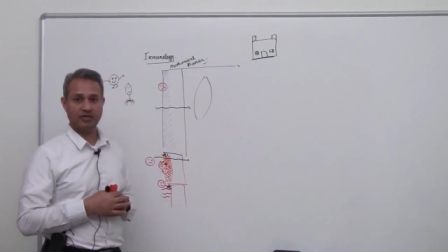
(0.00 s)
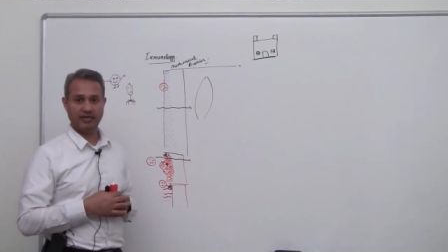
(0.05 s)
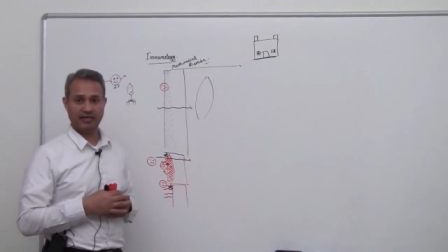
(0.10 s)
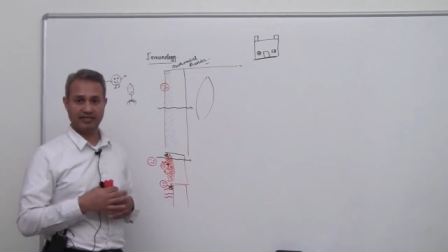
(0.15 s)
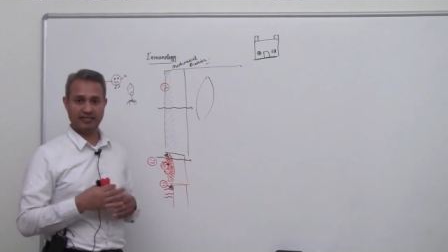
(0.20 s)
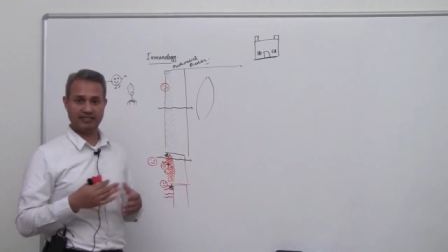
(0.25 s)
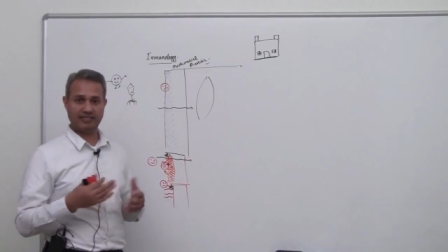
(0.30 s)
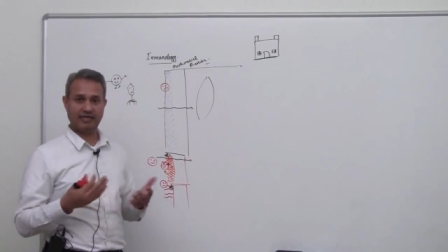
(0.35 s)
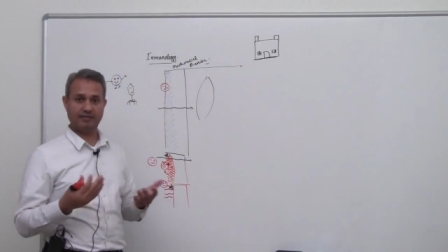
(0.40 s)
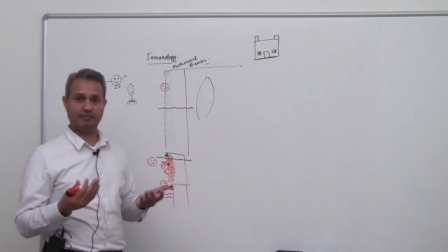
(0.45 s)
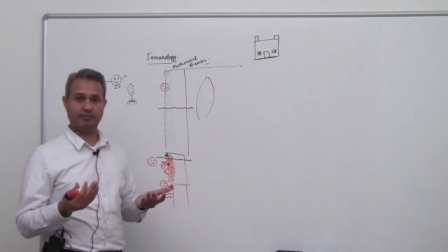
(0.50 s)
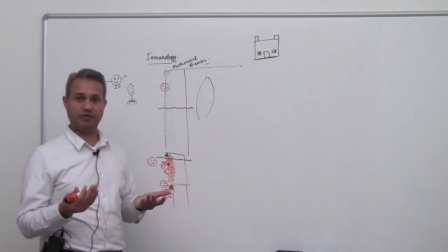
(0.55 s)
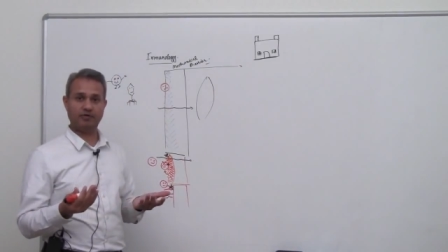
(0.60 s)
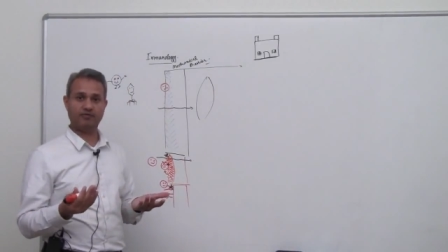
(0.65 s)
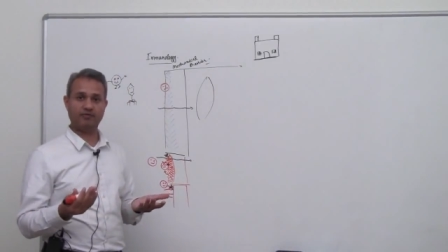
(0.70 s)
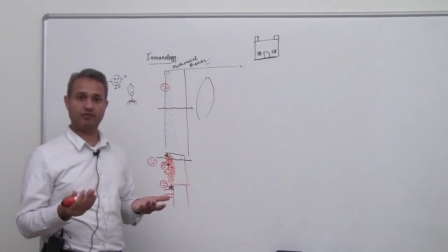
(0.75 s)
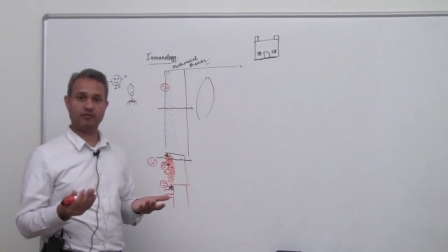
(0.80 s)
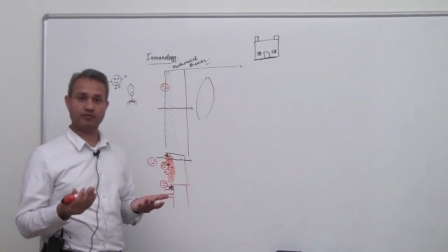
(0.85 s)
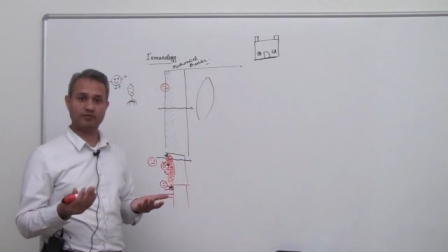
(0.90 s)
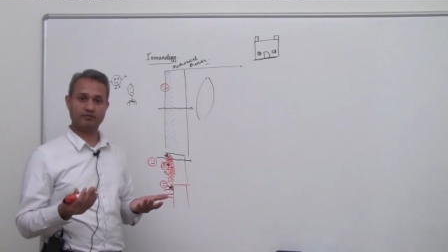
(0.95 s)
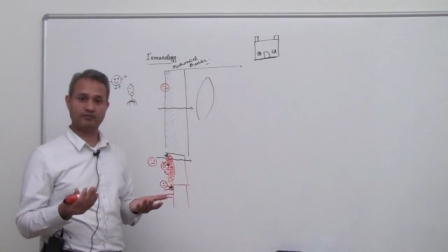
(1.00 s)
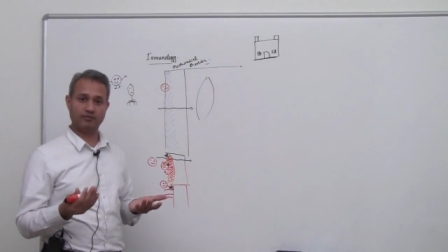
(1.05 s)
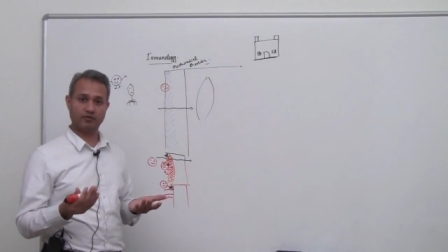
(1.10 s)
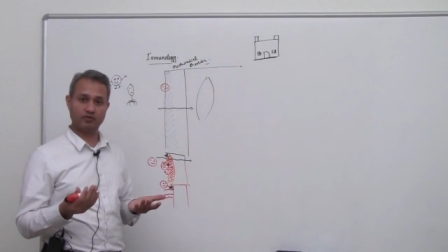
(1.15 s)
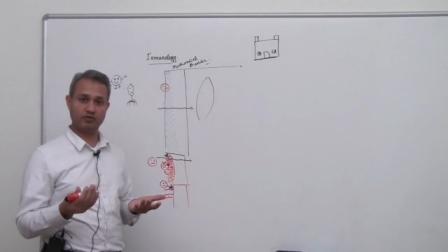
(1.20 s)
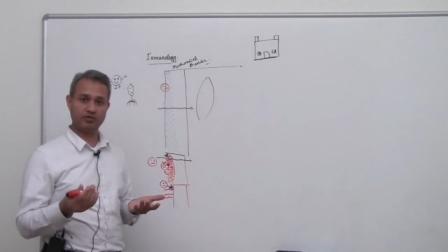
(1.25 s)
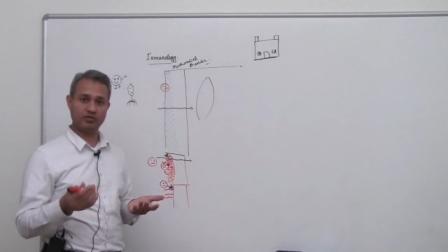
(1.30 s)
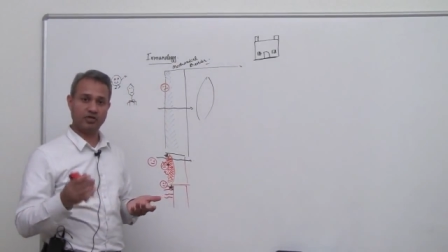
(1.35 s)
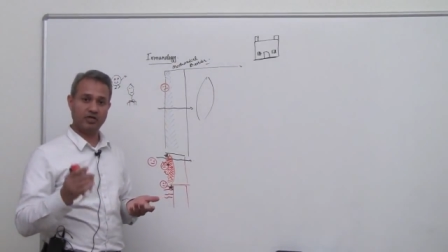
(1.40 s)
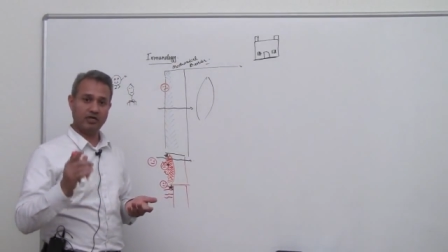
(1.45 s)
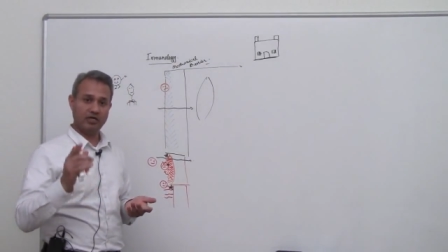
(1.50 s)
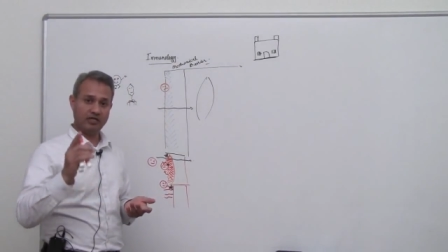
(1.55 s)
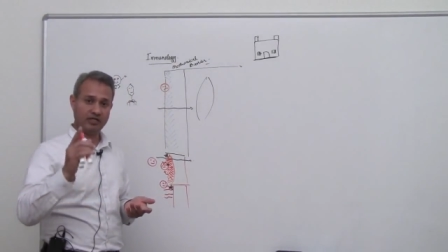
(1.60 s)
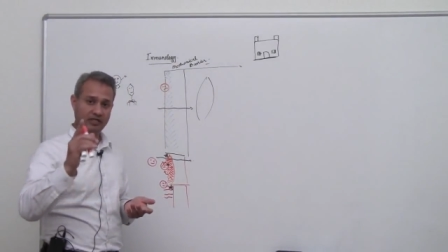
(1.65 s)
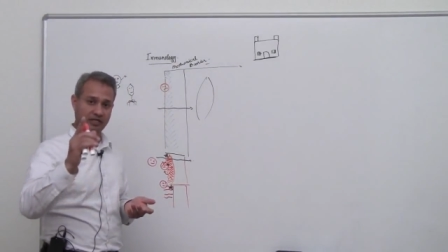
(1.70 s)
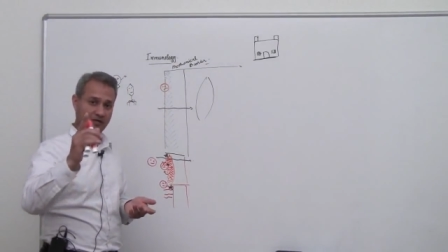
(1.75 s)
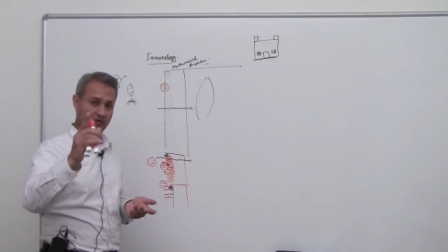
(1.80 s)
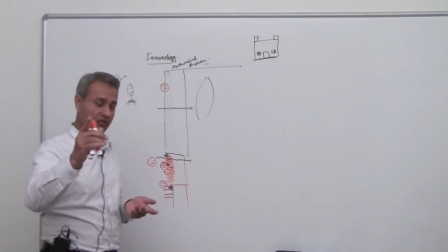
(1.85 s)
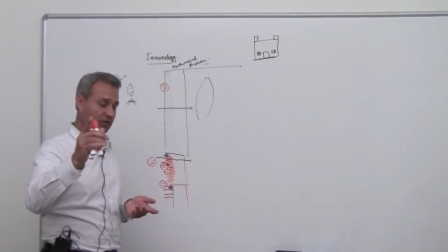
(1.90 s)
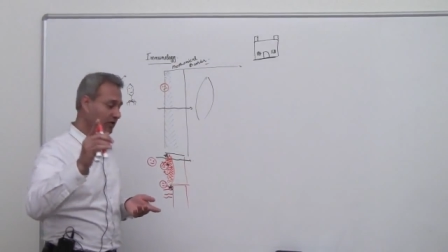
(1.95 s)
an example of those forts.
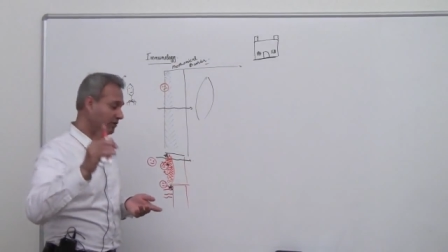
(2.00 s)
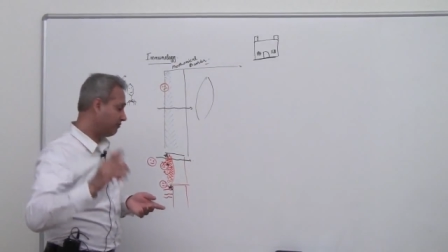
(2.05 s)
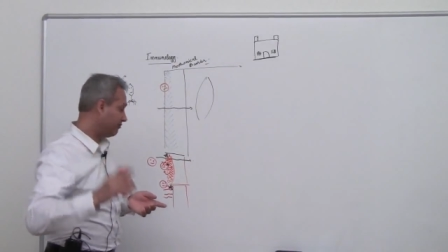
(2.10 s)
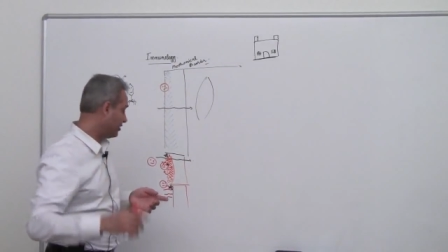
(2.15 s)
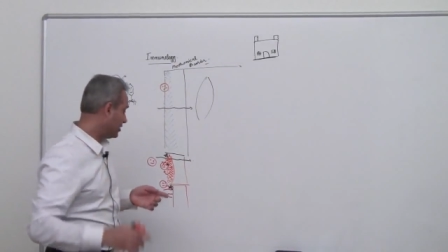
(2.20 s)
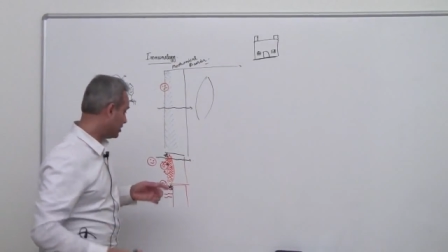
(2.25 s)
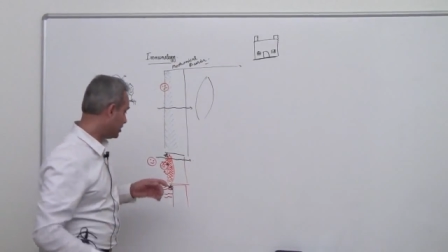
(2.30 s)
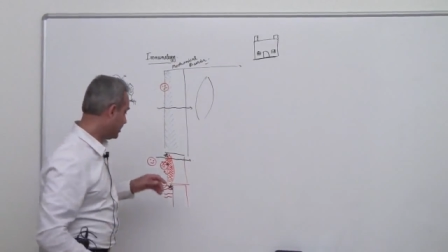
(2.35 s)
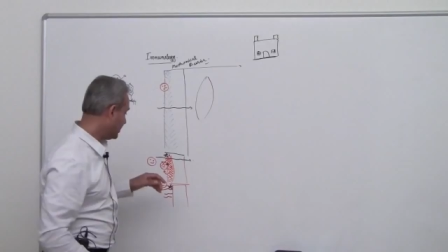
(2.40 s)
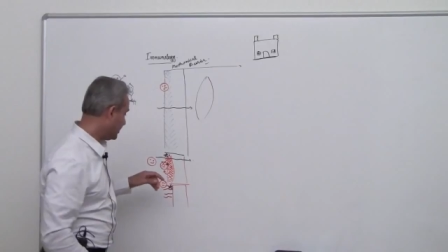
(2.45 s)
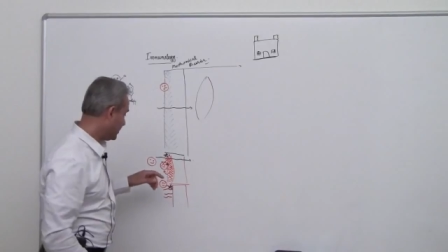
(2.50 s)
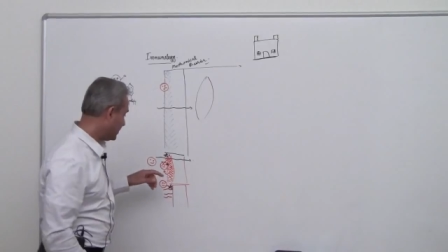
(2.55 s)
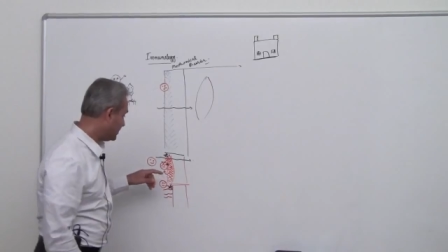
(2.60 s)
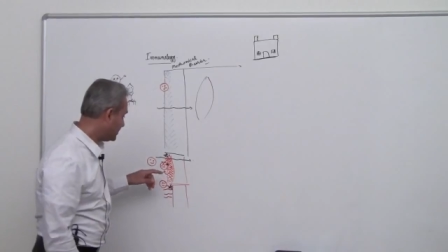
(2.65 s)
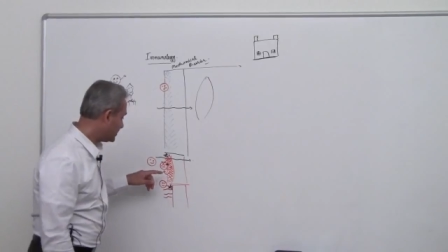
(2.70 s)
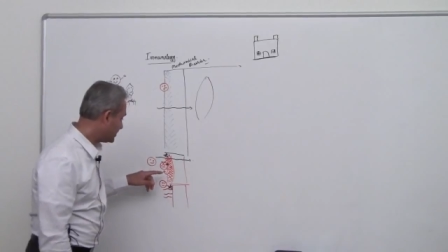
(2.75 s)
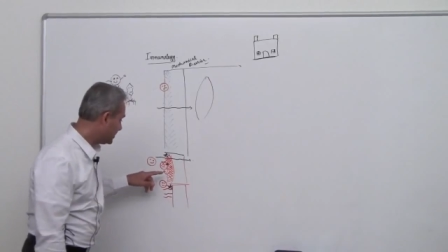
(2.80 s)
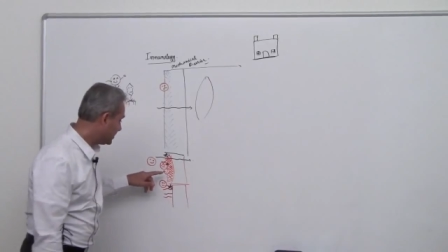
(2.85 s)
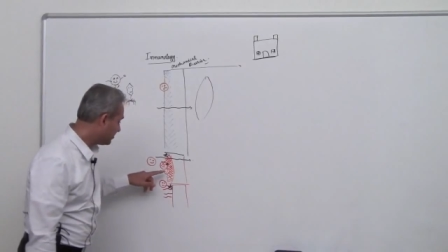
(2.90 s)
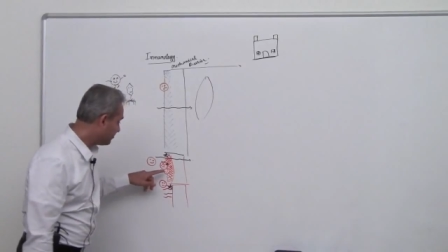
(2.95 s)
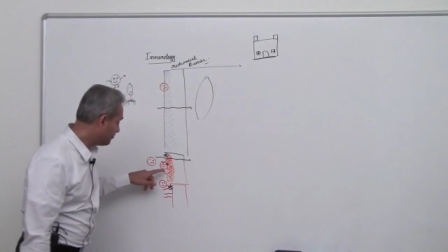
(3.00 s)
The only fun thing is